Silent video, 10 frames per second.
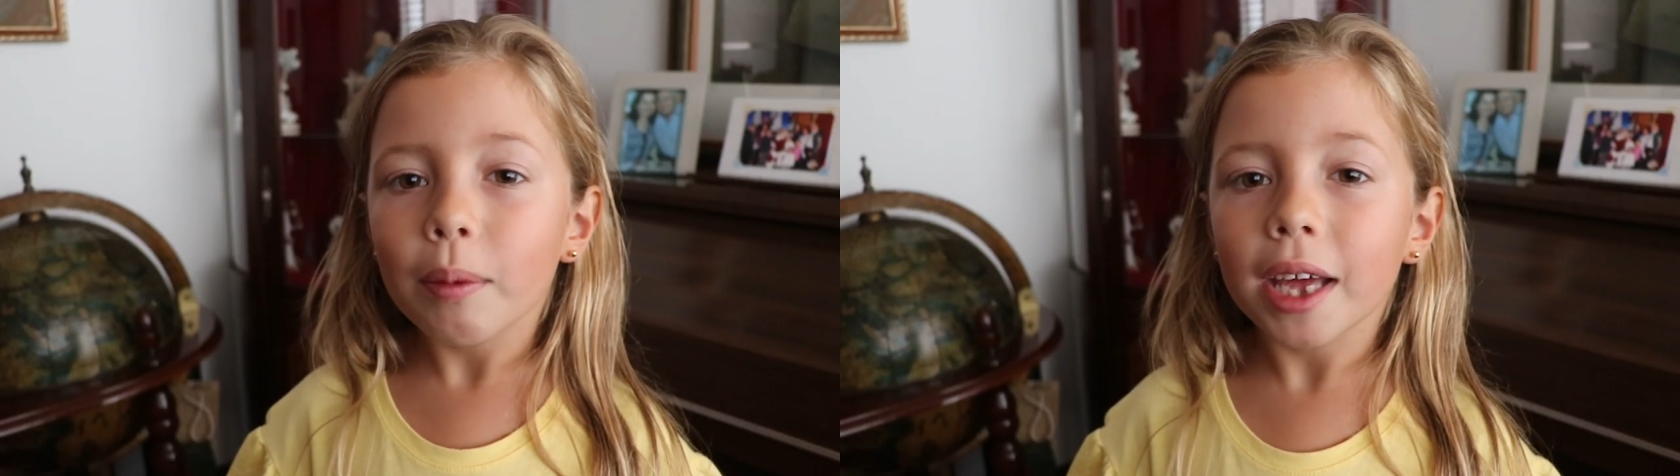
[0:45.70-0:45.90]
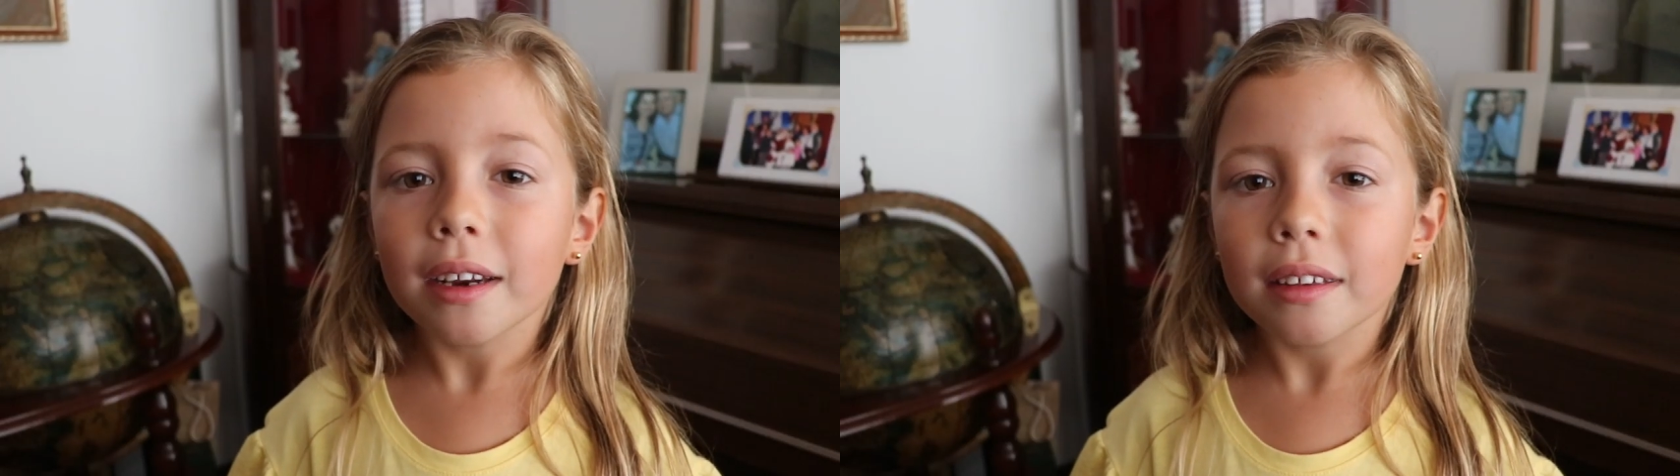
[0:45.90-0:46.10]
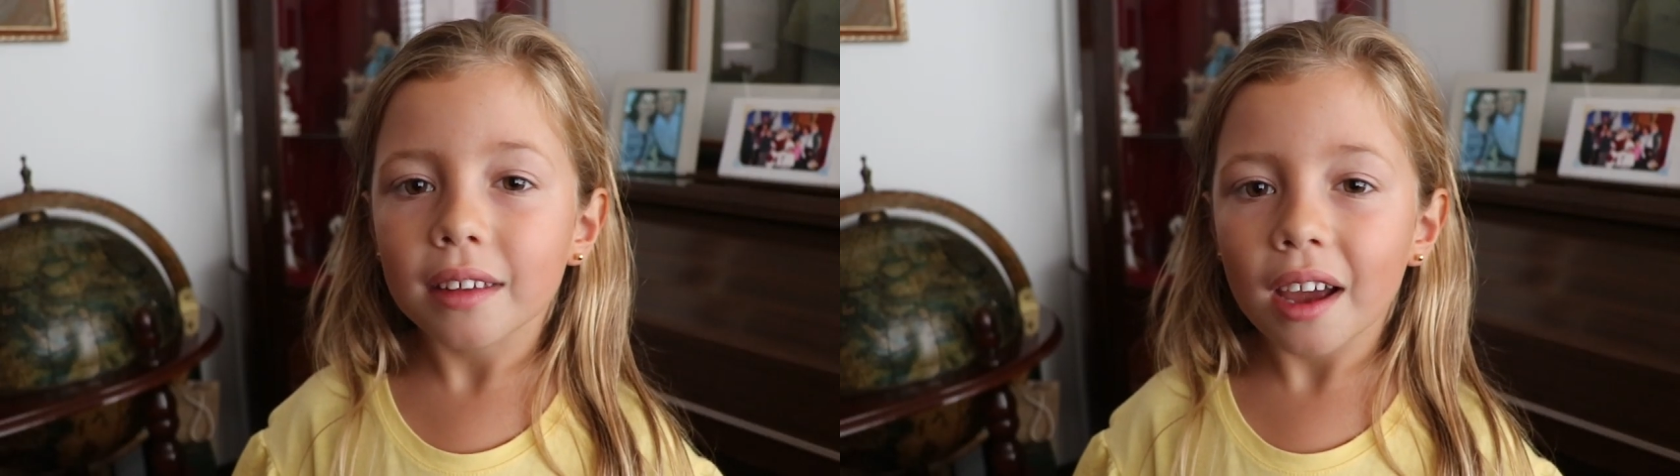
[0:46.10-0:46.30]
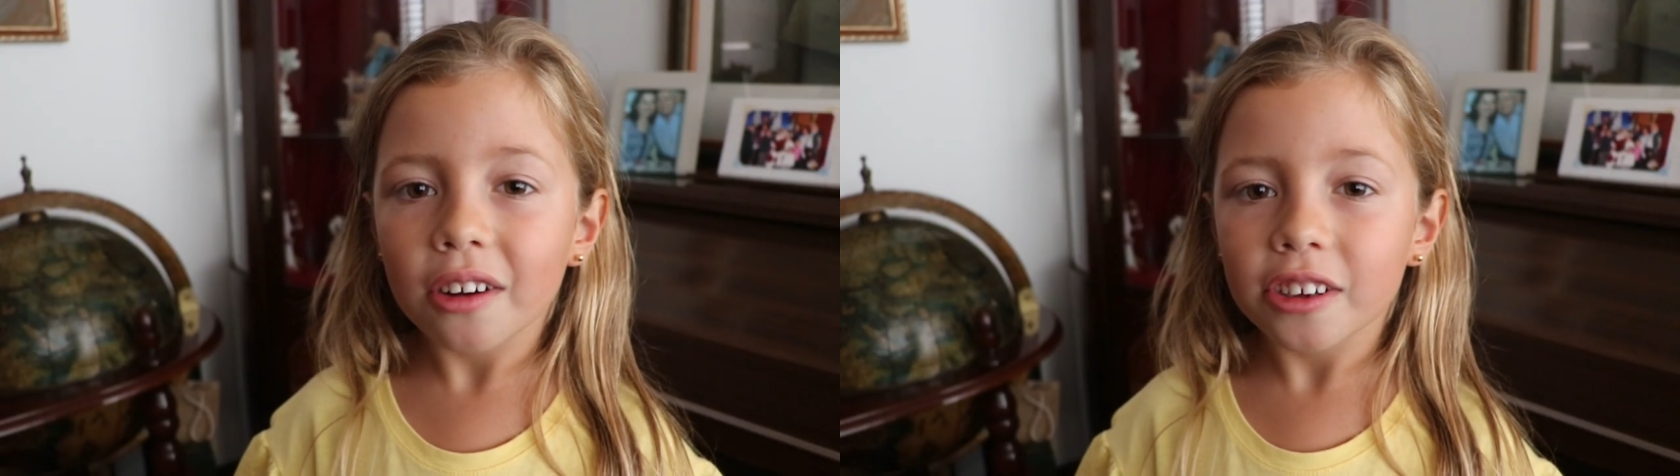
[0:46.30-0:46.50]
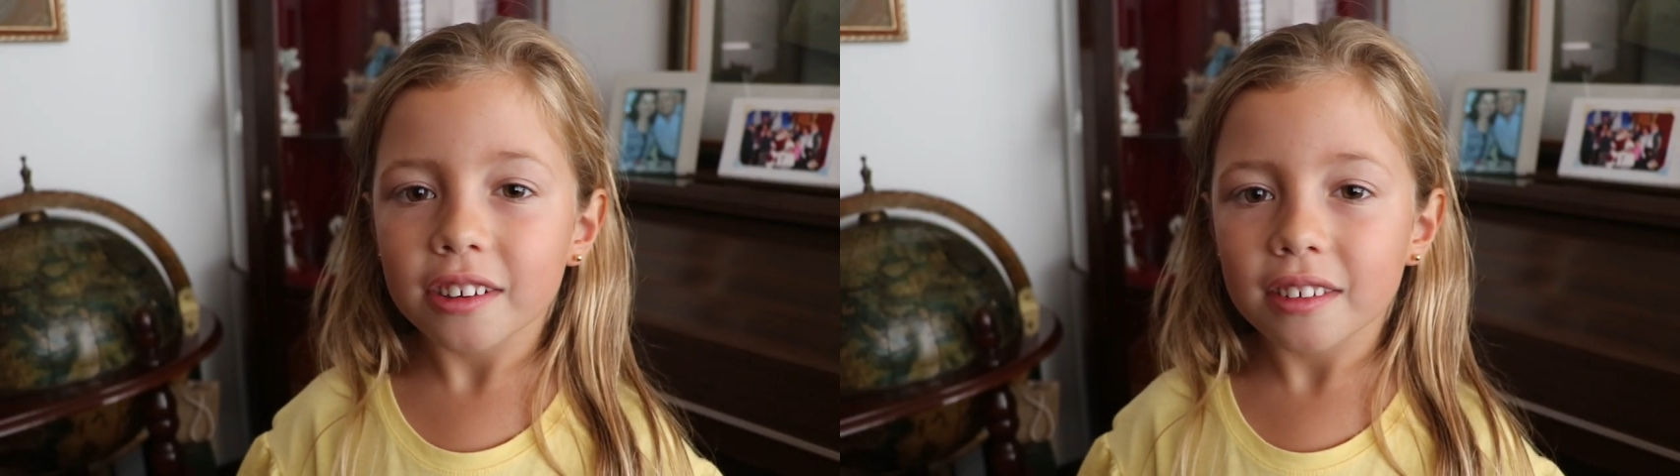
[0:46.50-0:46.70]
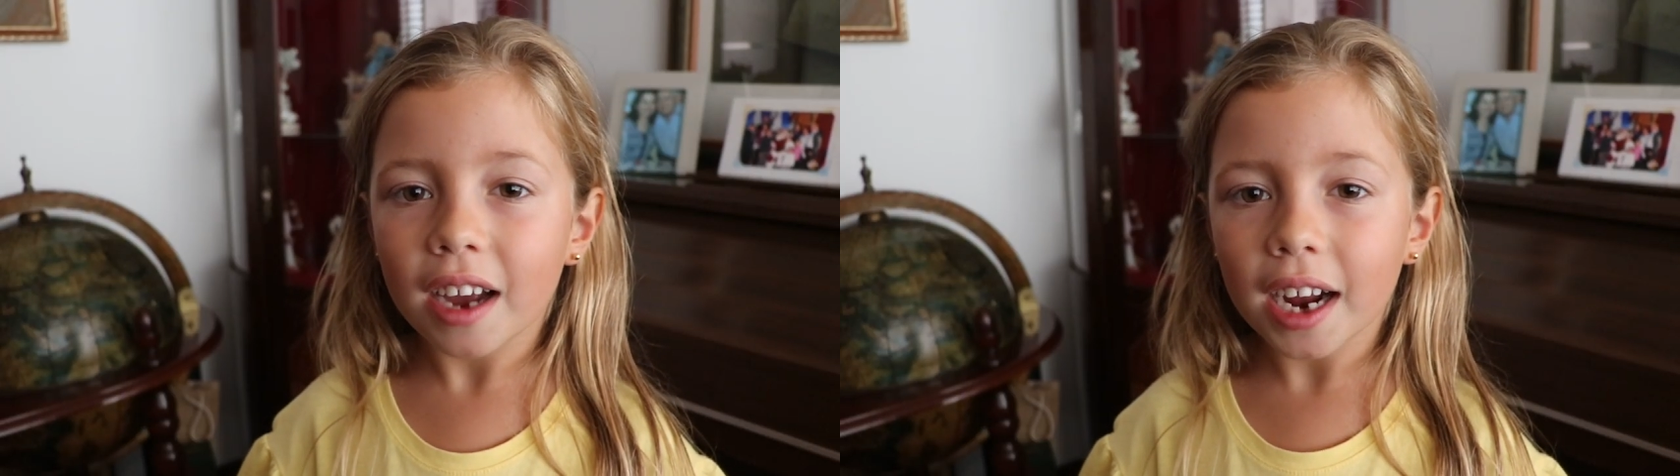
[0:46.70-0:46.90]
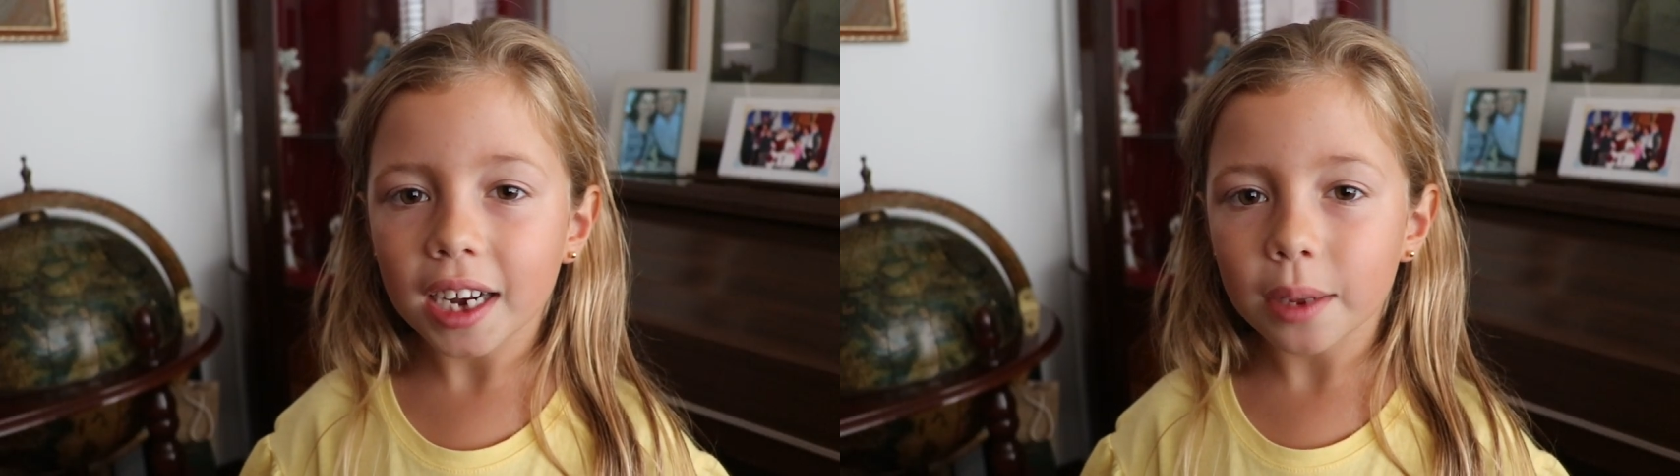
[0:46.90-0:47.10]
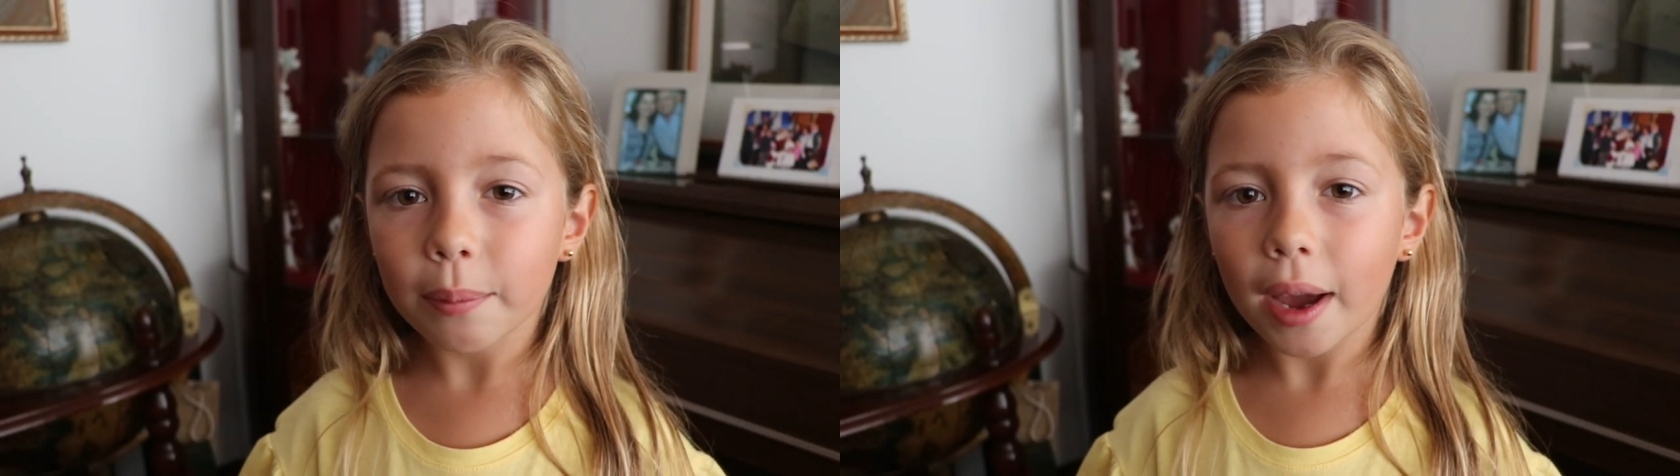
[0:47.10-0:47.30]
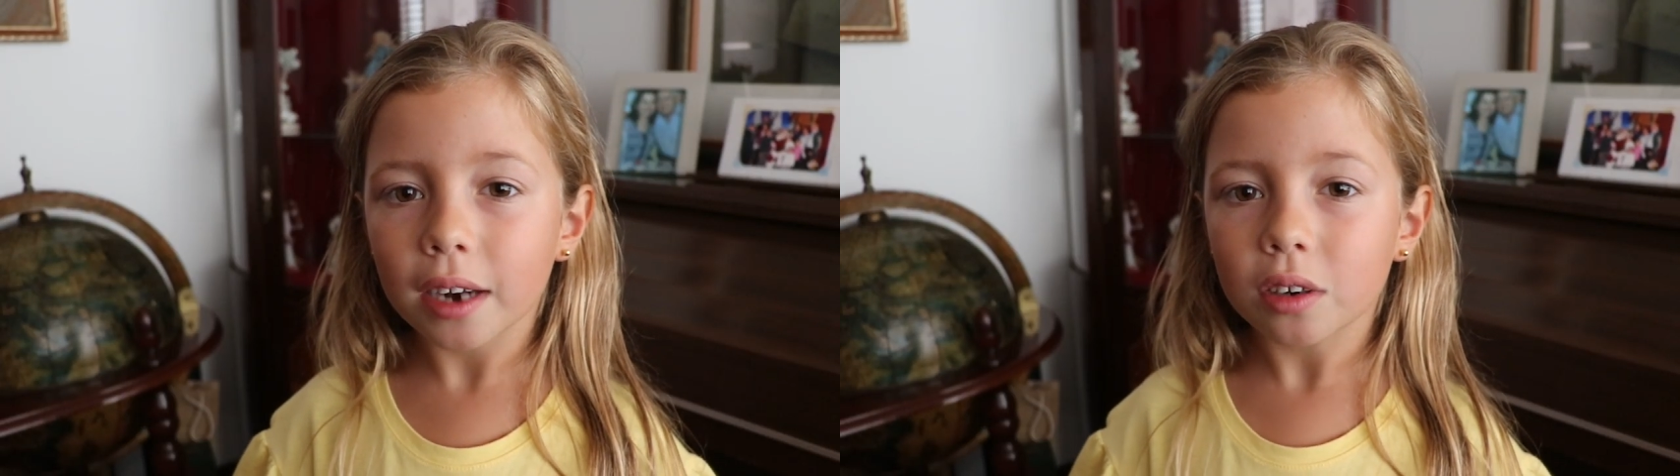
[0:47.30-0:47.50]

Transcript: Pérez carries a tiny bag